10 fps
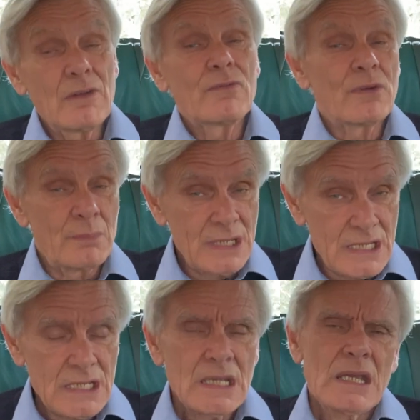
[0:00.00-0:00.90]
for
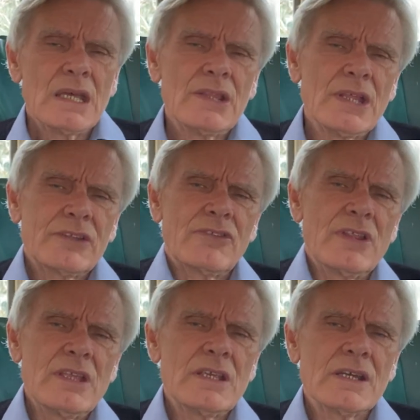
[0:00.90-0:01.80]
me that
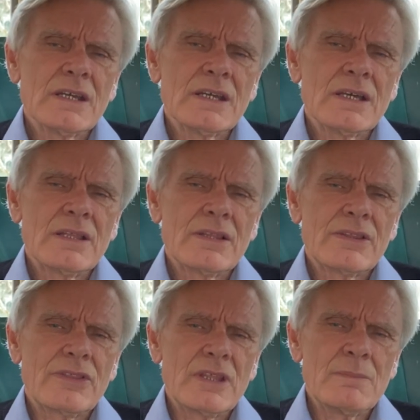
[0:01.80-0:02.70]

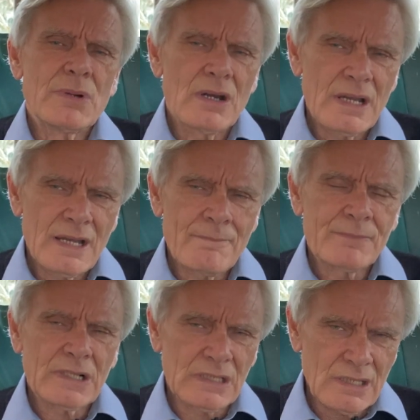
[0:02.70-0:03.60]
the buyer
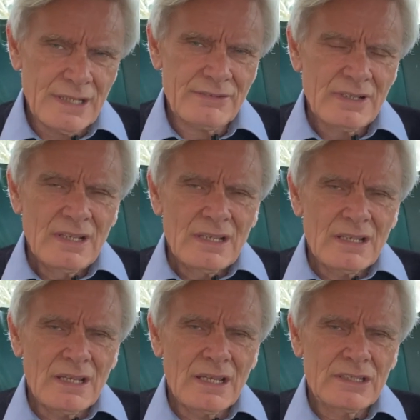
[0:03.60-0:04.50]
client
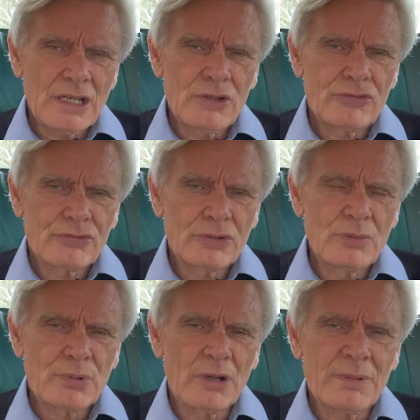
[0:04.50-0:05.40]
goes
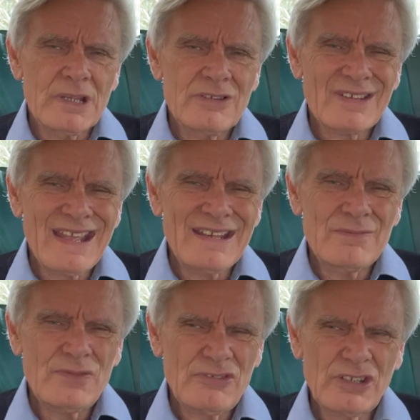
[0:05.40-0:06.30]
through properties and
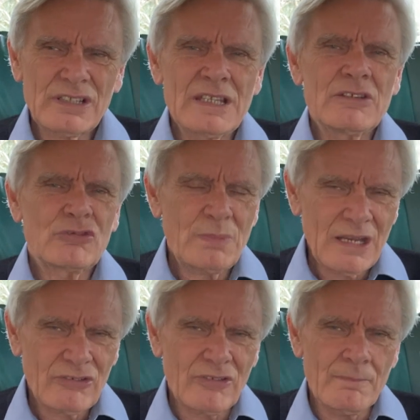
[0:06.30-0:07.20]
physically
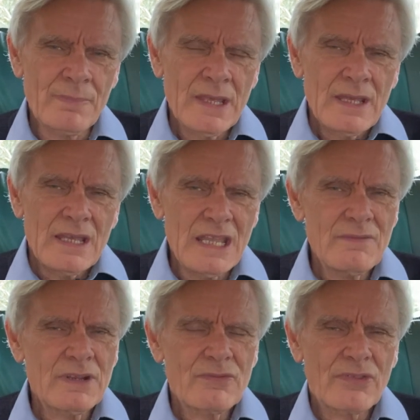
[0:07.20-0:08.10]
inspects them,
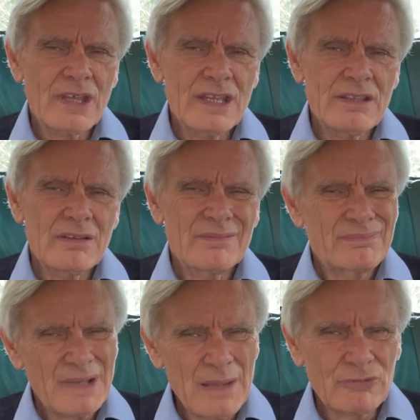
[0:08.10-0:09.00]
even if they
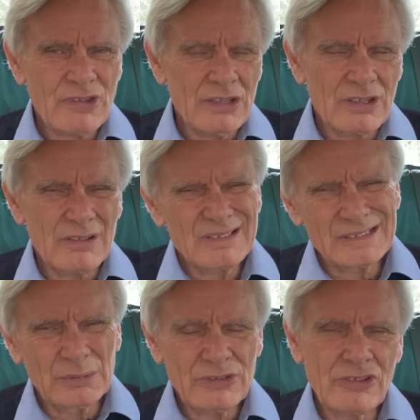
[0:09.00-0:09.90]
perhaps think that,
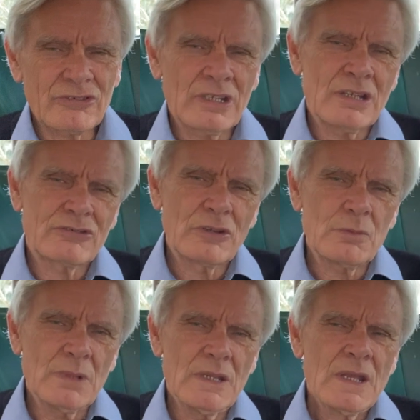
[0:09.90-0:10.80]
oh well, this isn't going to
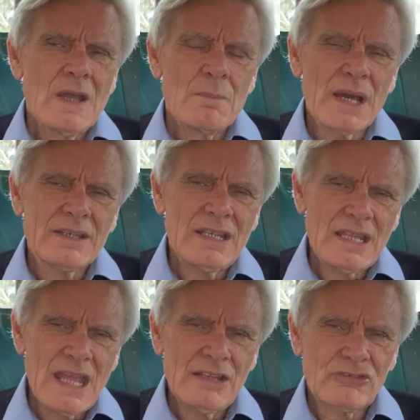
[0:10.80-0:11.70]
suit me, but it
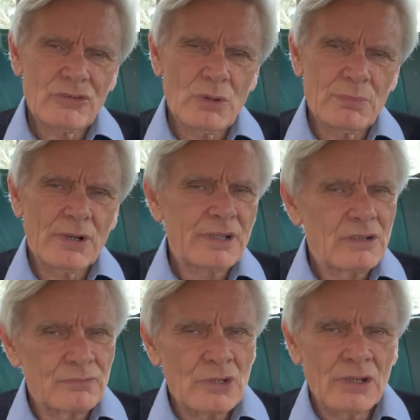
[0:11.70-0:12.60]
adds to a body
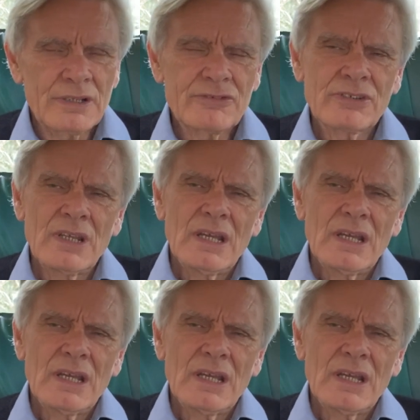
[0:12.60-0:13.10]
of knowledge.